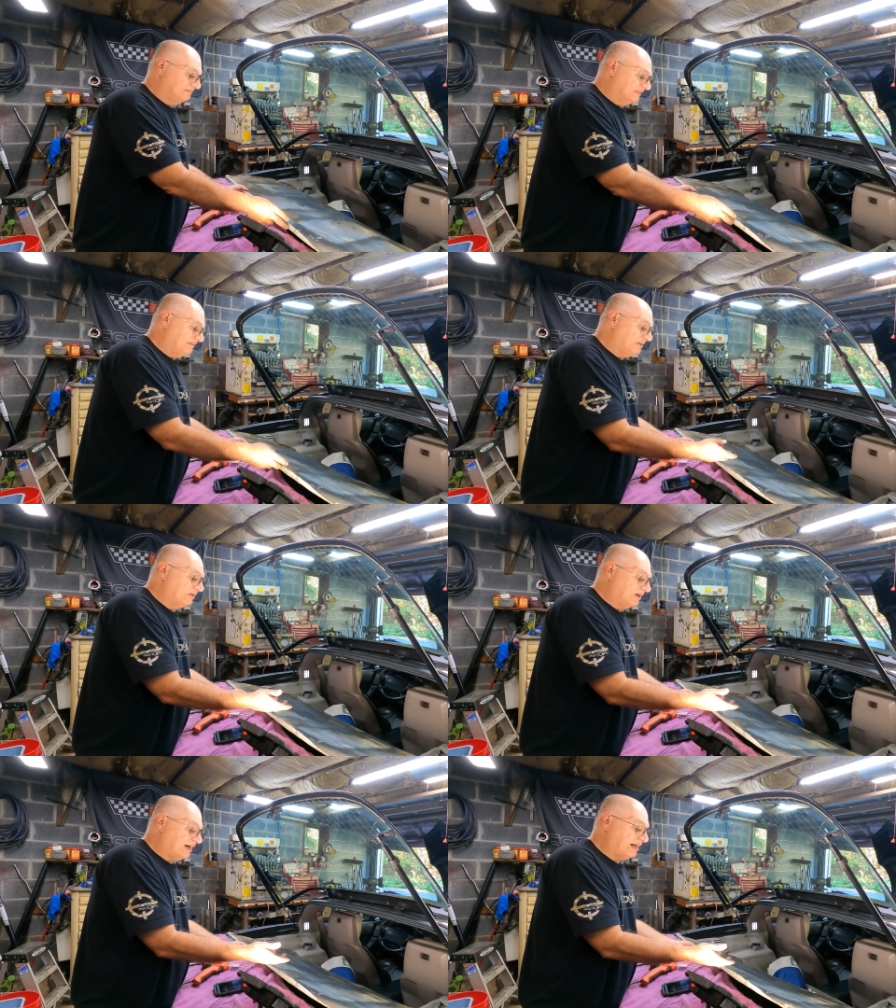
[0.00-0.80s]
Even
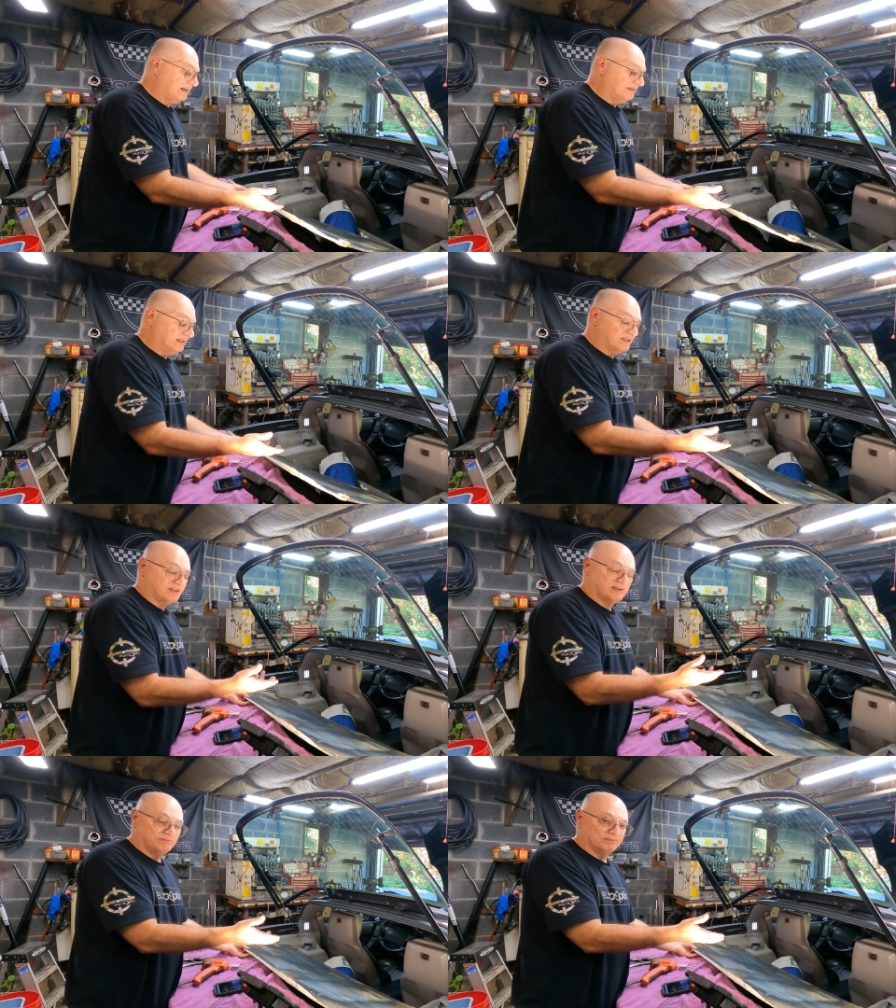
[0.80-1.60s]
though
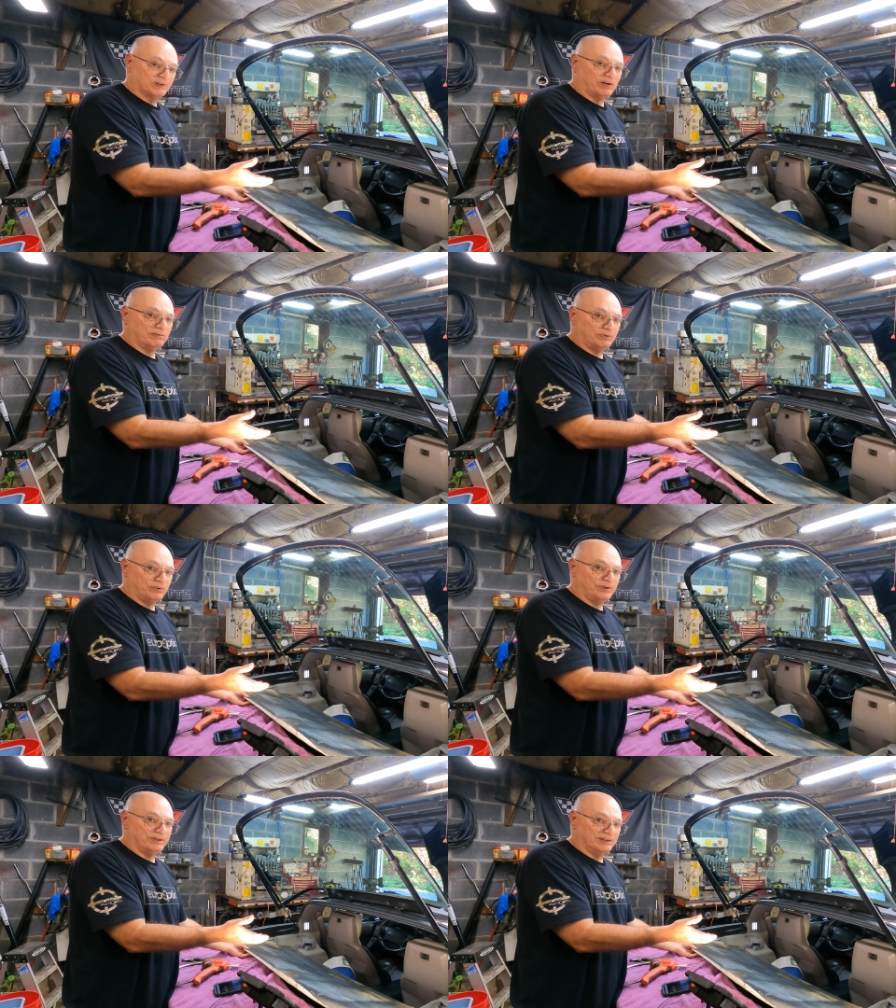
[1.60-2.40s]

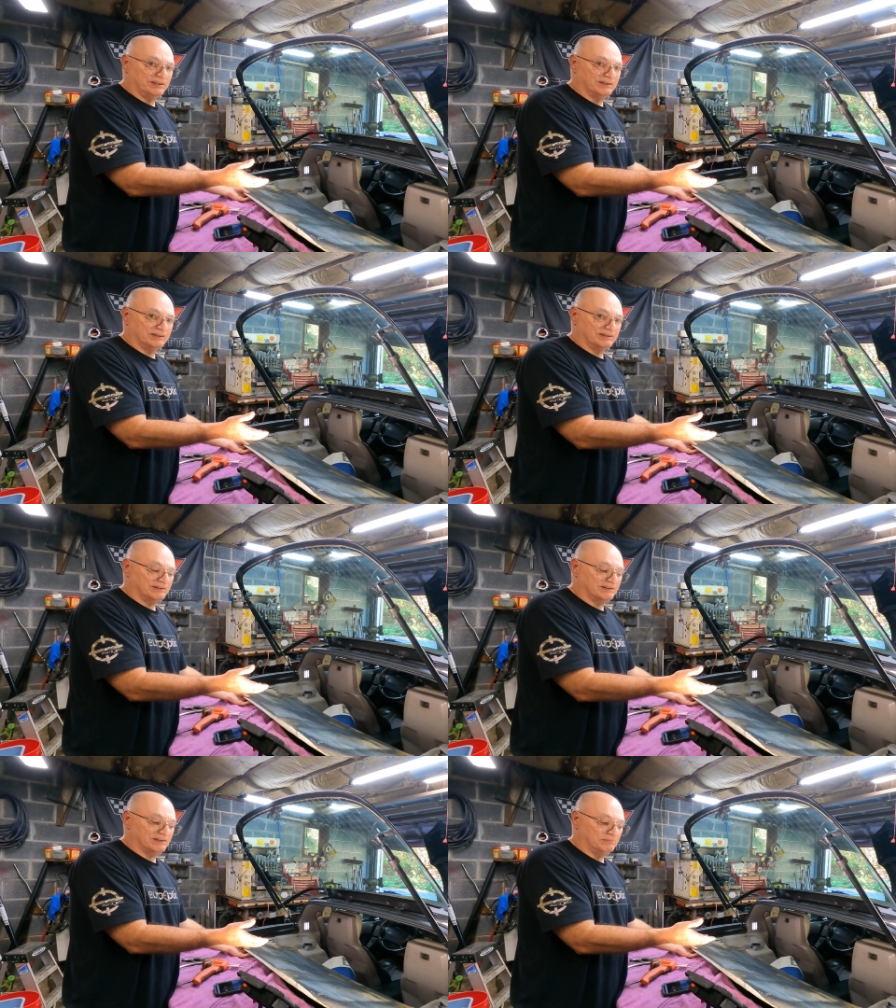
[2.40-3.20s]
cardboard
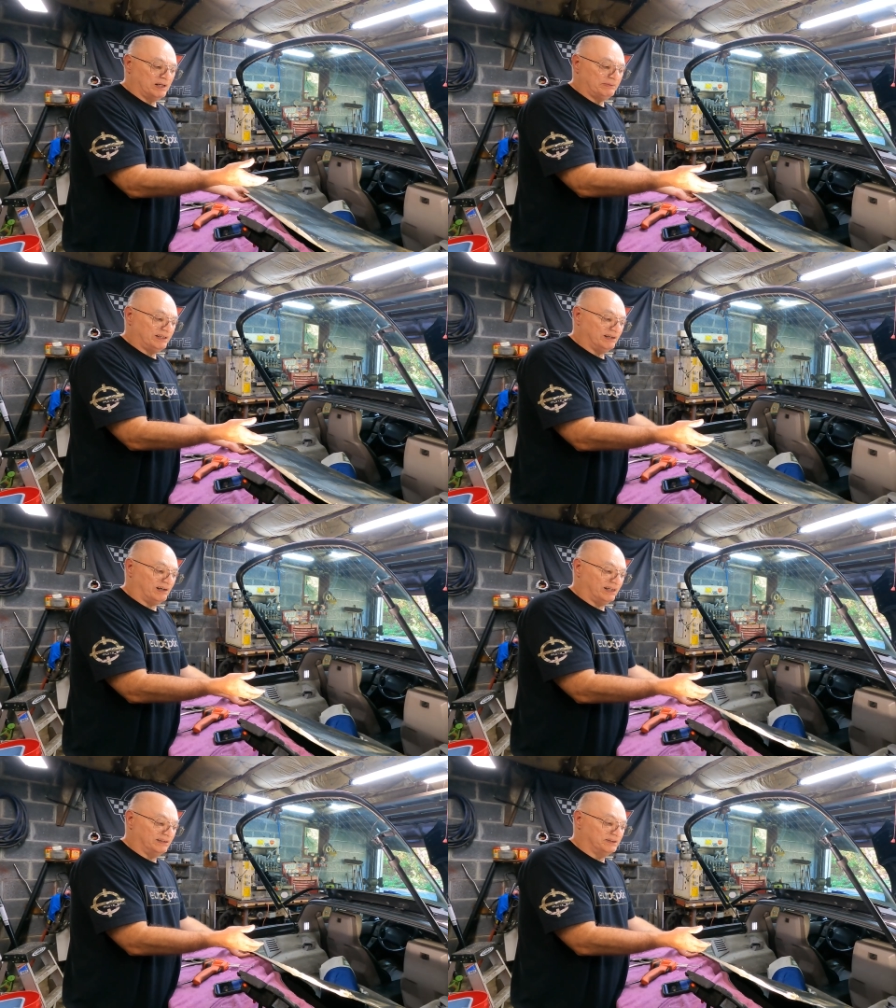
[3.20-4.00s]
isn't maybe the
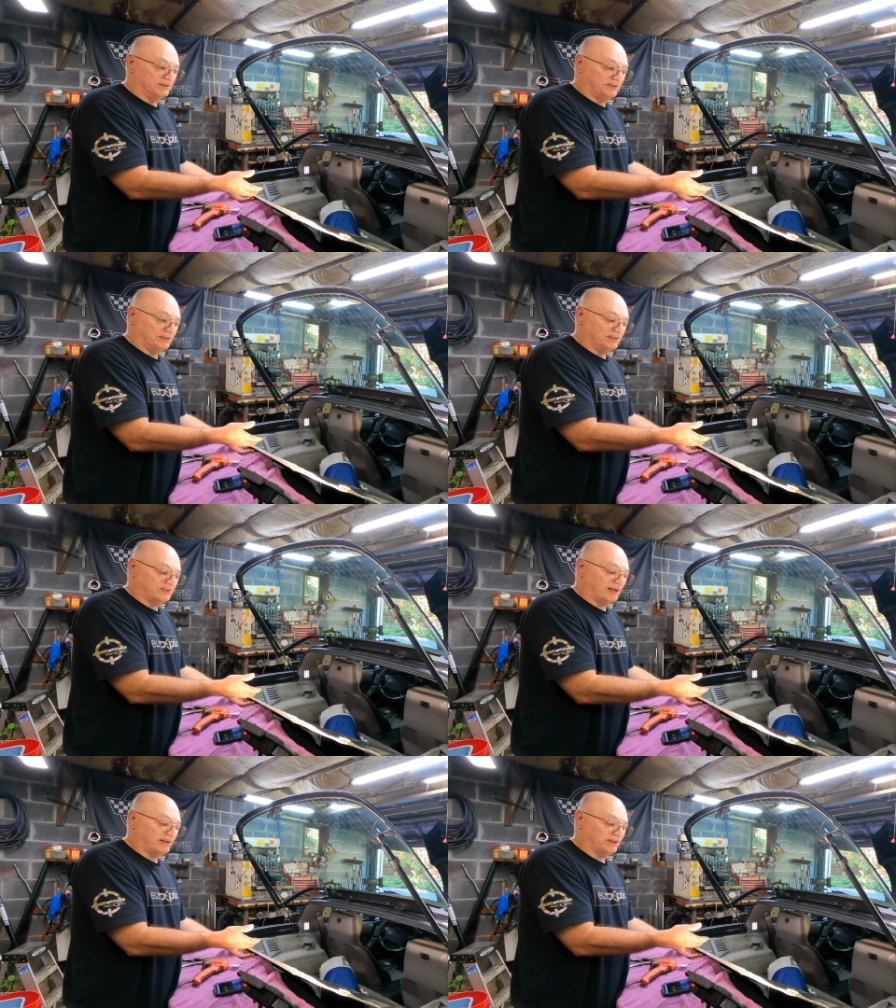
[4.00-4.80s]
ideal thing,
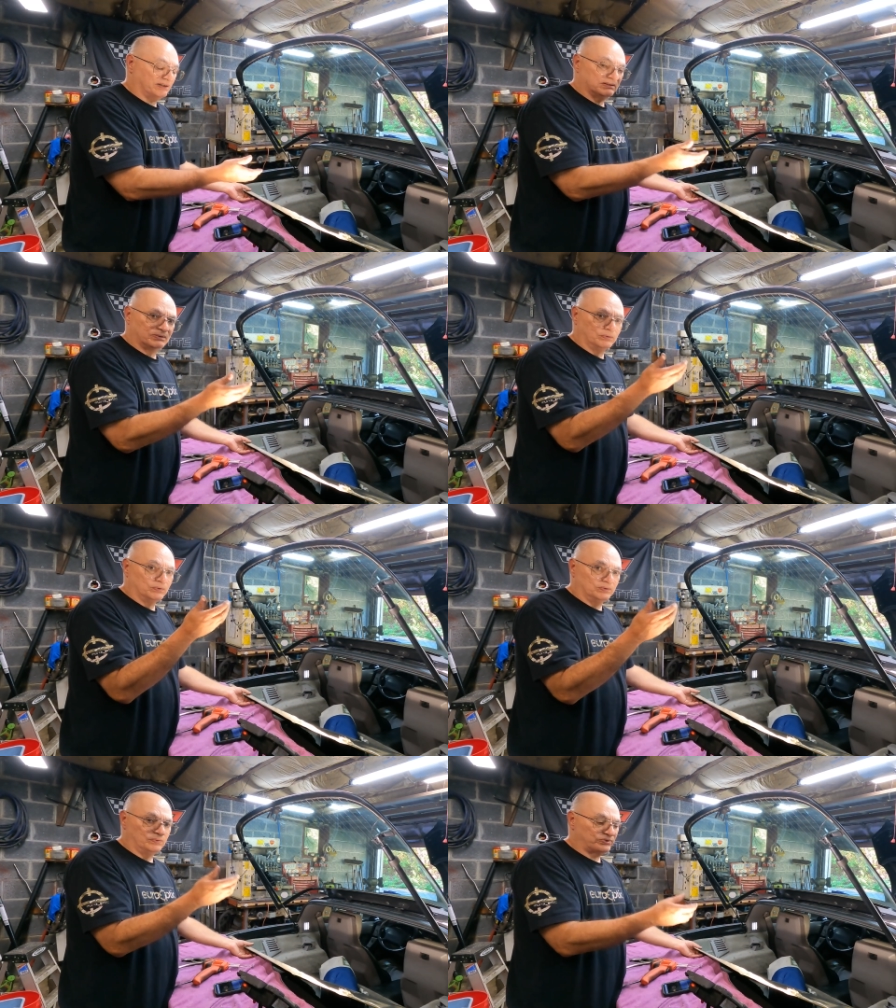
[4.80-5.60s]
solder
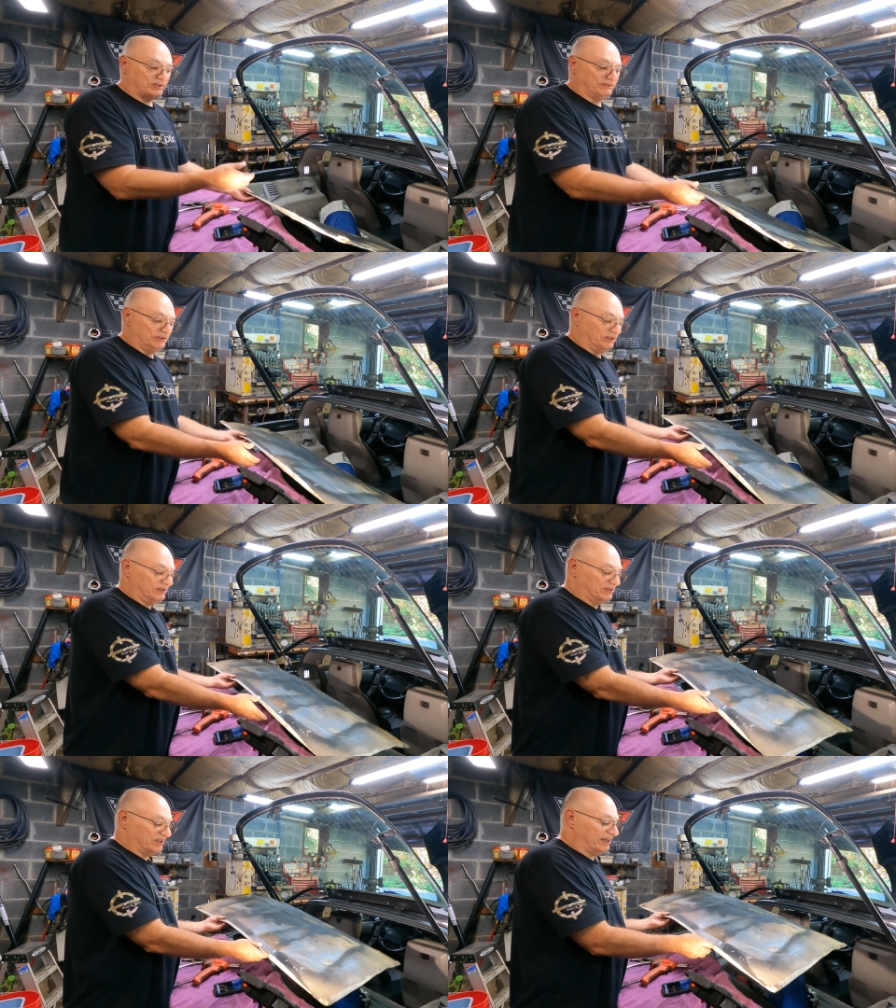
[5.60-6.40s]
cools. If you
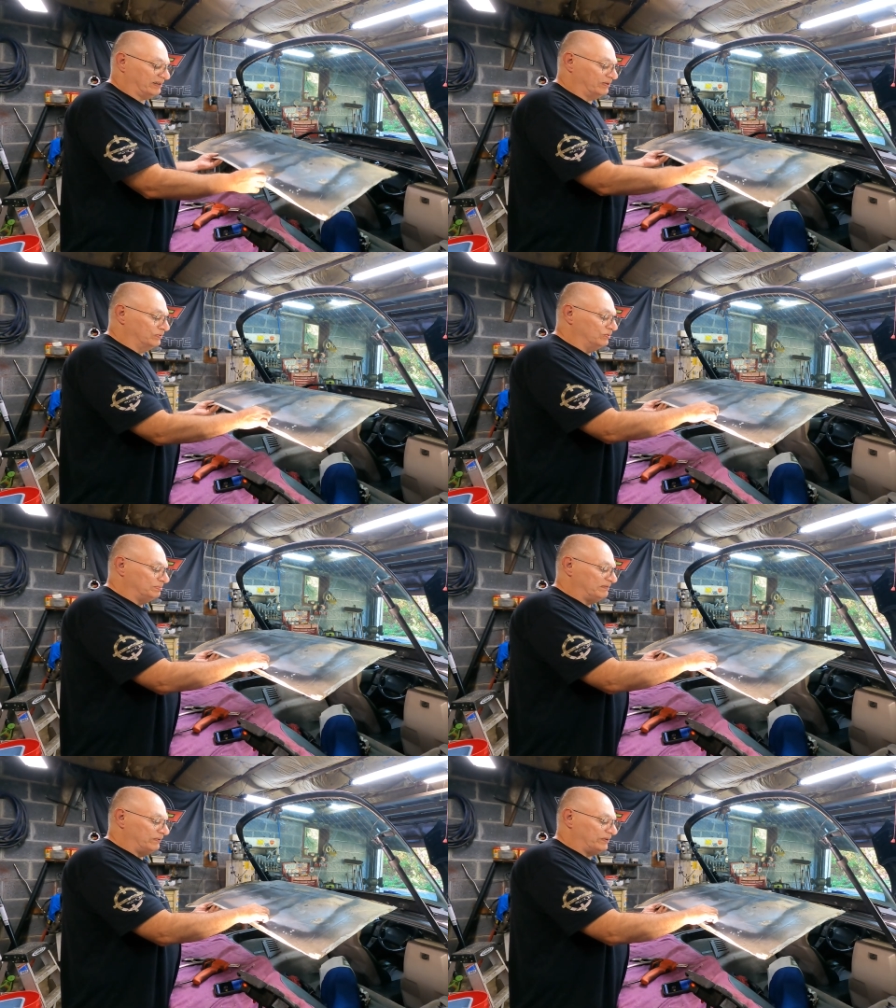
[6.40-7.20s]
look, the solder
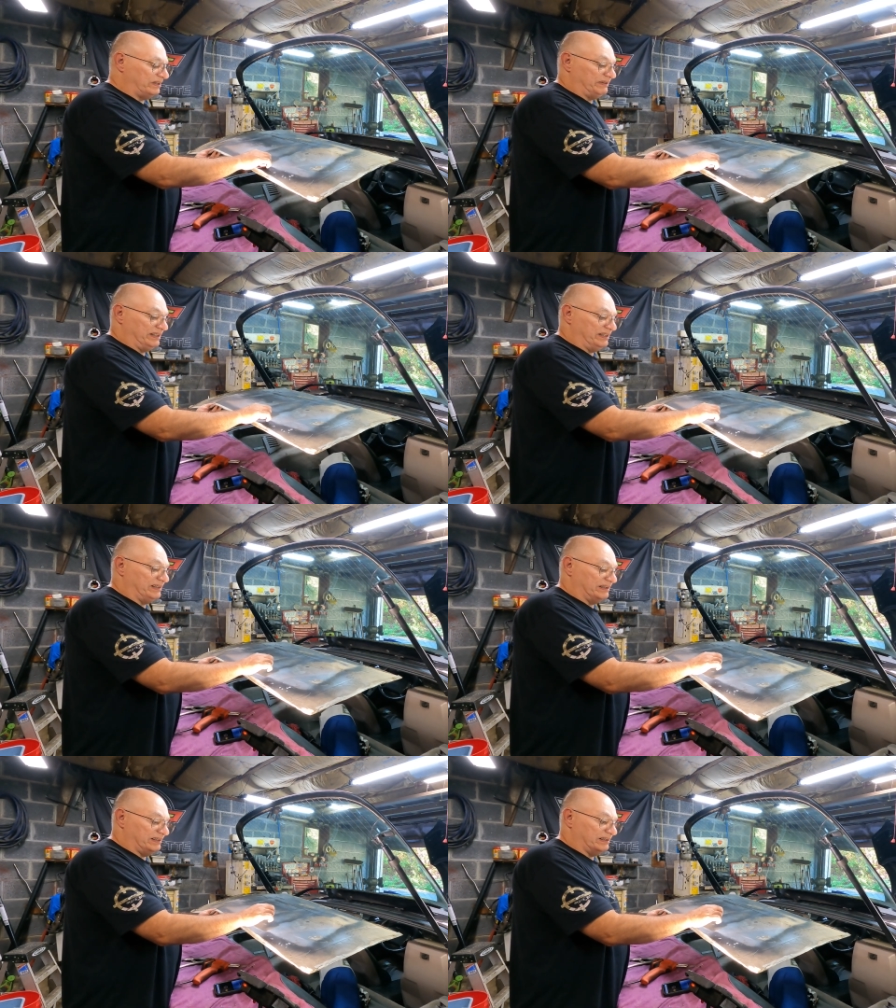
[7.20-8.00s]
cooled before it even
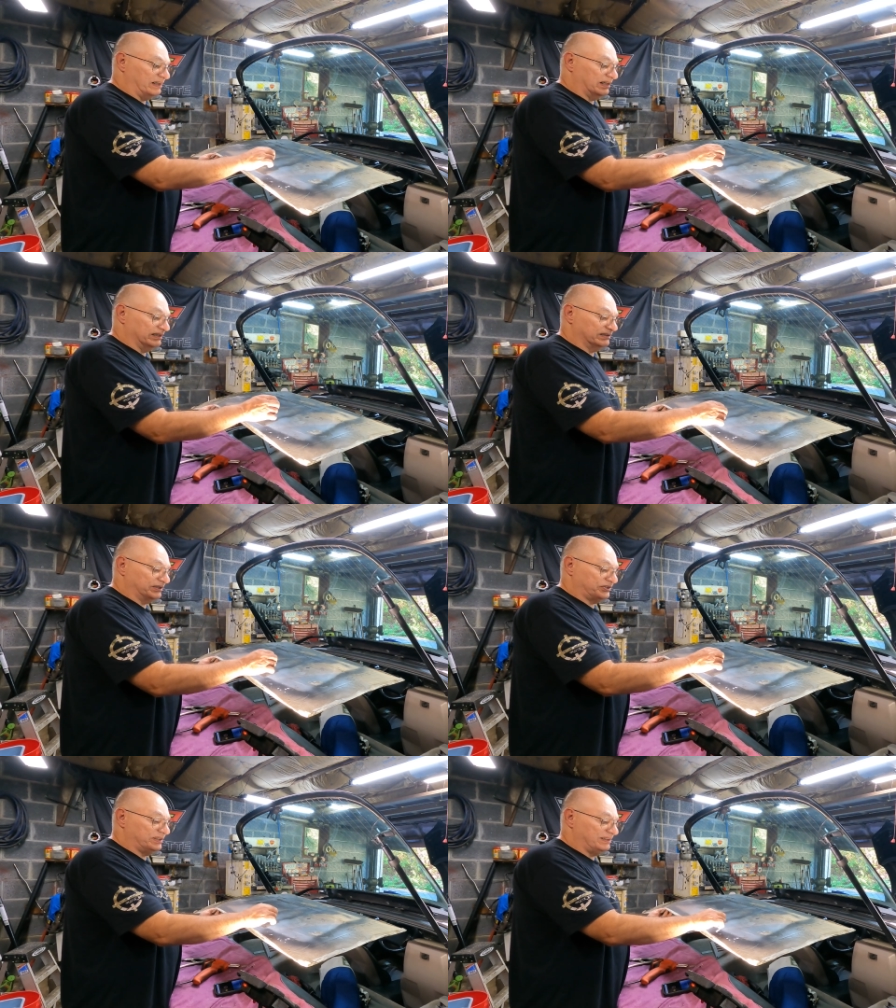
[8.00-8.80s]

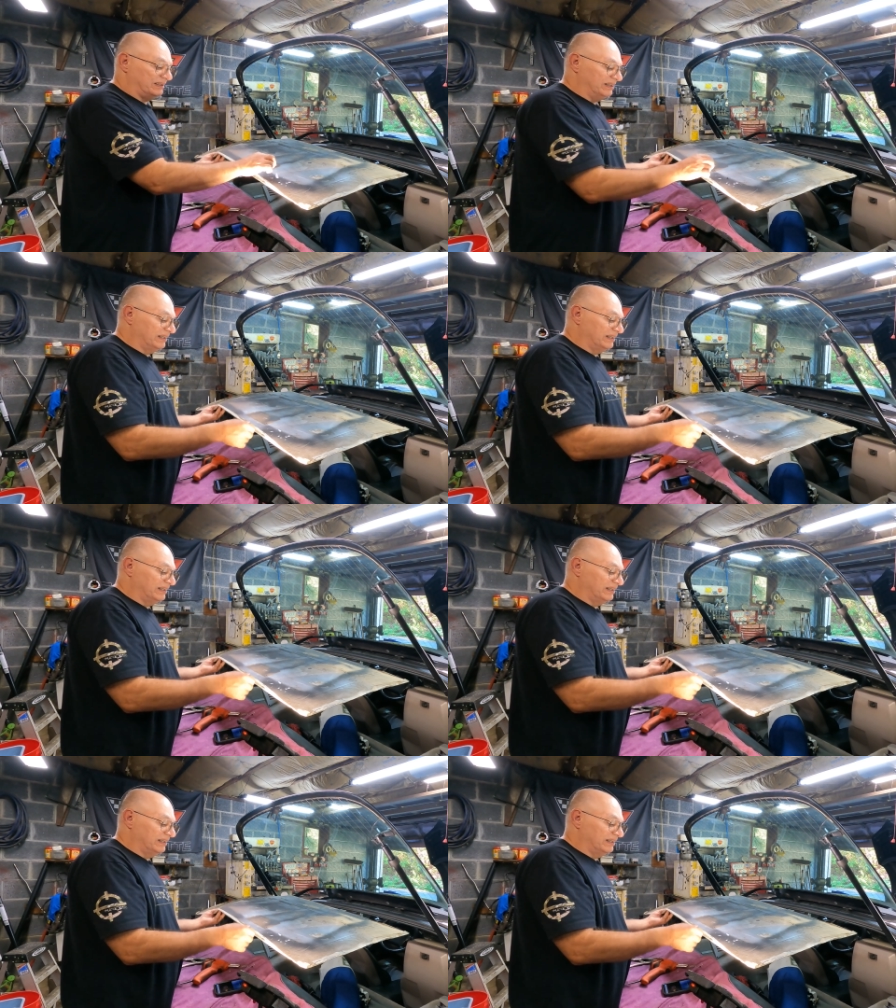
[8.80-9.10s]
touched it.